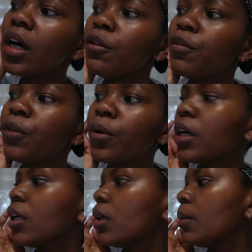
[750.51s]
for a
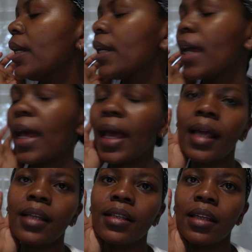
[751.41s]
little bit,
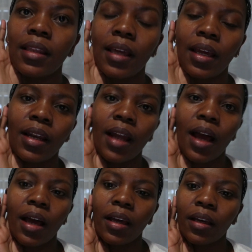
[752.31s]
and then
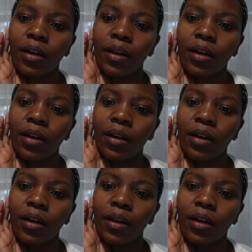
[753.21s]
I